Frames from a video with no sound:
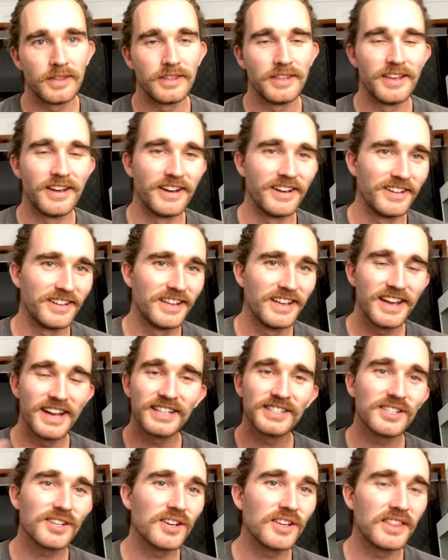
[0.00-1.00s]
No,
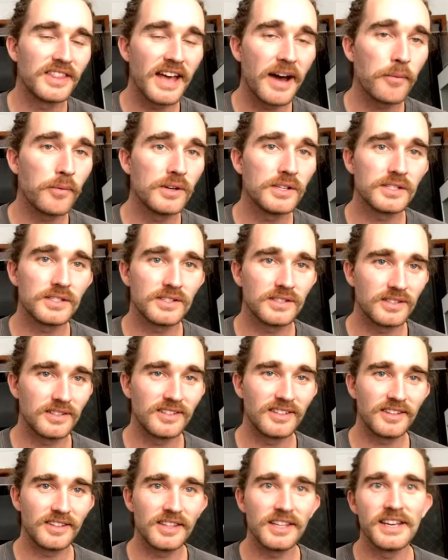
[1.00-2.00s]
it's good. That was
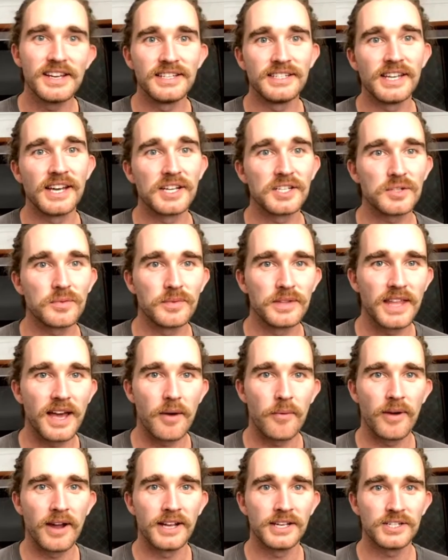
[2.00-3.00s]
the intention with
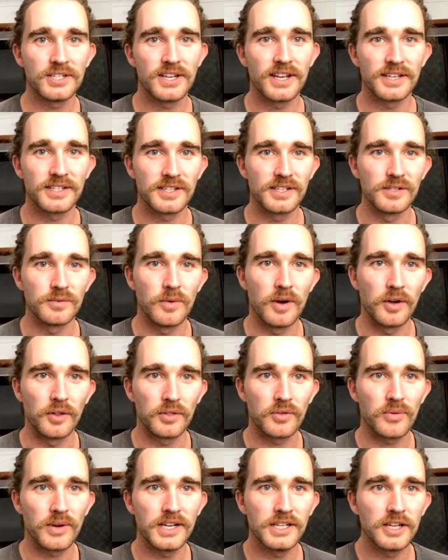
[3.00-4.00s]
that range test as
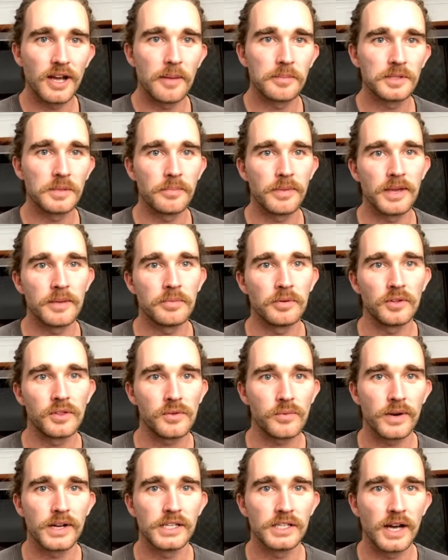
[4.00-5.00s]
well. 3 types of people,
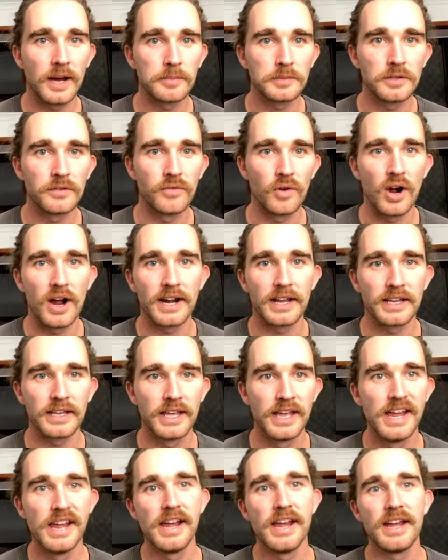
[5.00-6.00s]
3 types of riding.
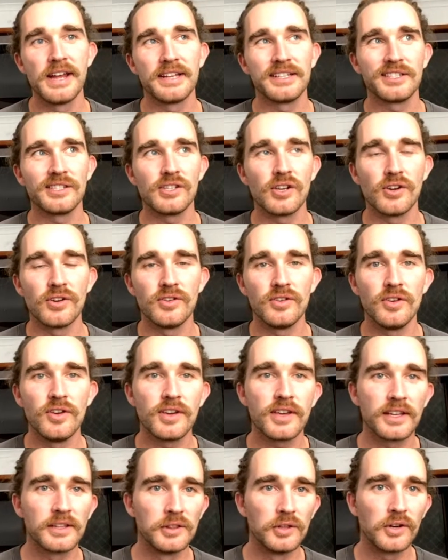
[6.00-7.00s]
So
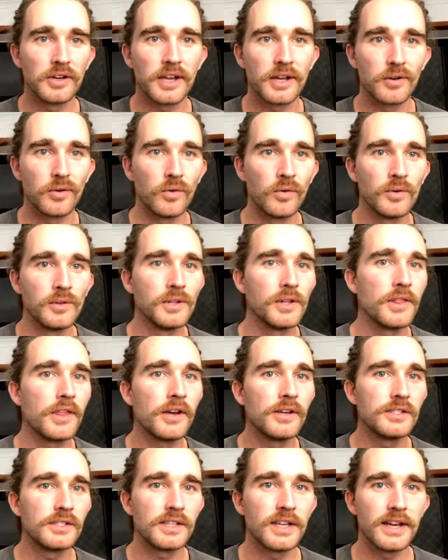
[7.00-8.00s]
you can look at all of
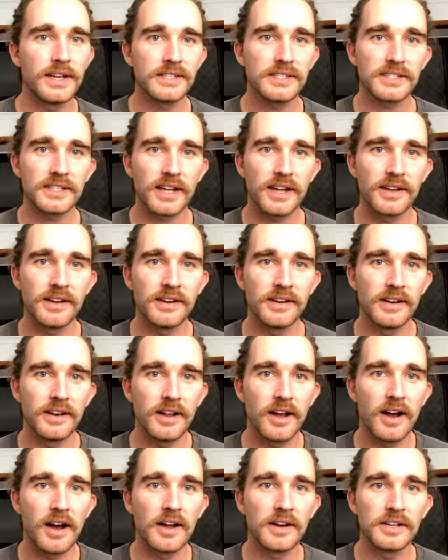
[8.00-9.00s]
those tests
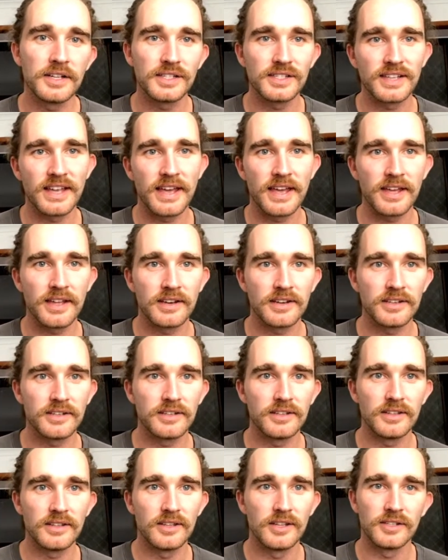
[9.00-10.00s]
and
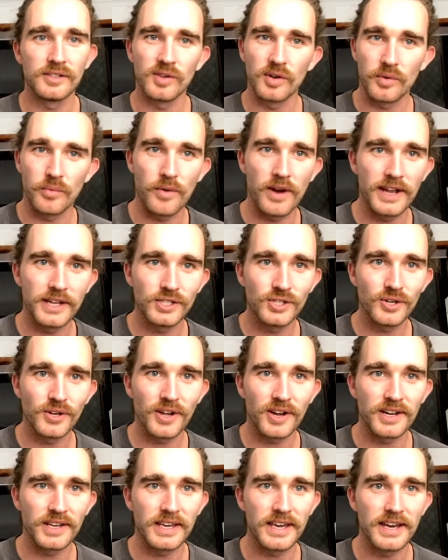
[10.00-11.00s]
understand the sort of range you're
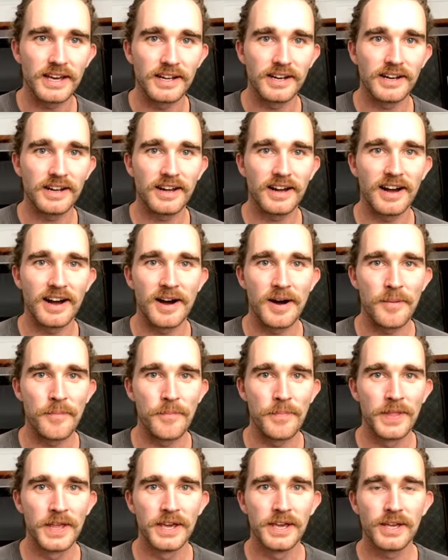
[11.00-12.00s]
going to get.
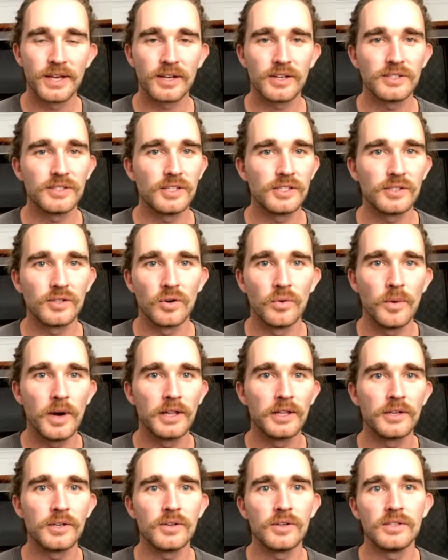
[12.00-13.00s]
Because it's all
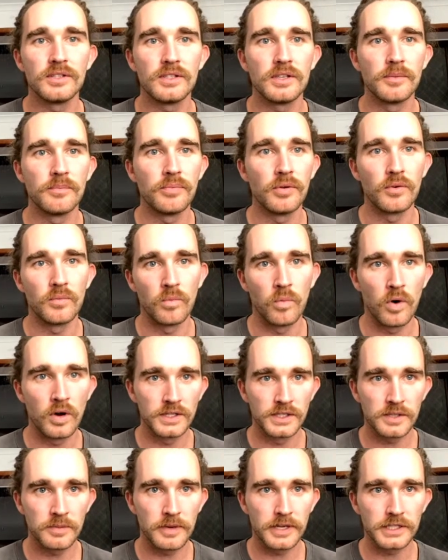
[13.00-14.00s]
well and good to put
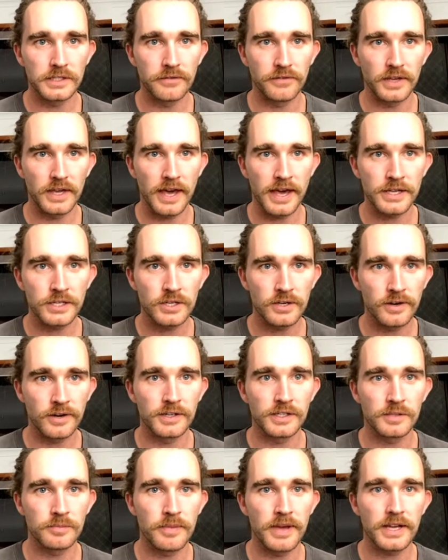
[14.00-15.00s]
one specification
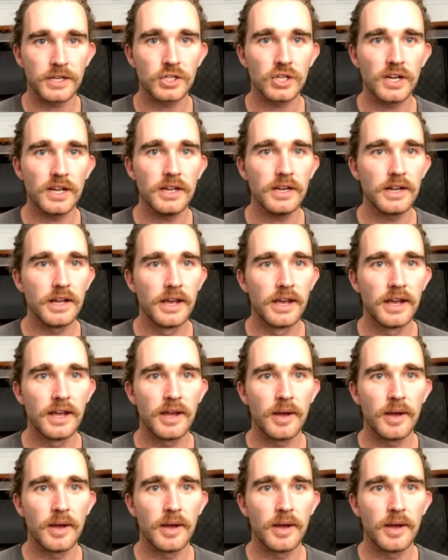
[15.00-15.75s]
on a spec sheet,